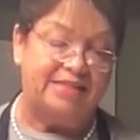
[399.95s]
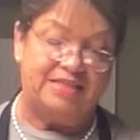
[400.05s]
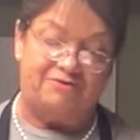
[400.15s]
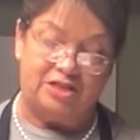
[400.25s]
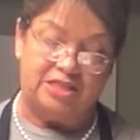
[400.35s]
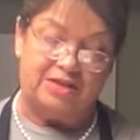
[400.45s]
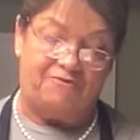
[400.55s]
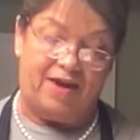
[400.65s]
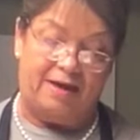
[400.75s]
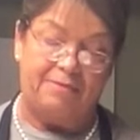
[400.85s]
It's just a
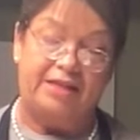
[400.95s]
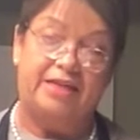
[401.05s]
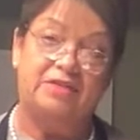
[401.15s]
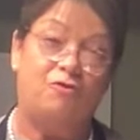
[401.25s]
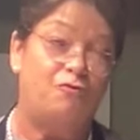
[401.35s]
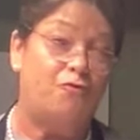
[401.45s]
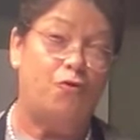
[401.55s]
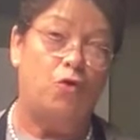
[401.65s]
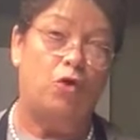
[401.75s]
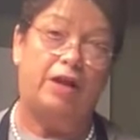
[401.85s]
fabulous,
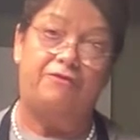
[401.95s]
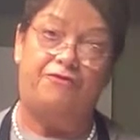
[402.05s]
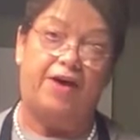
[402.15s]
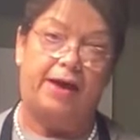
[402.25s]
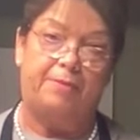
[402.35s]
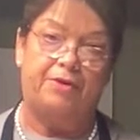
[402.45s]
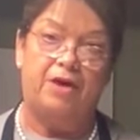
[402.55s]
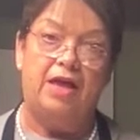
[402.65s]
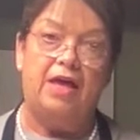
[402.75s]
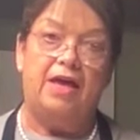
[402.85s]
full of fiber.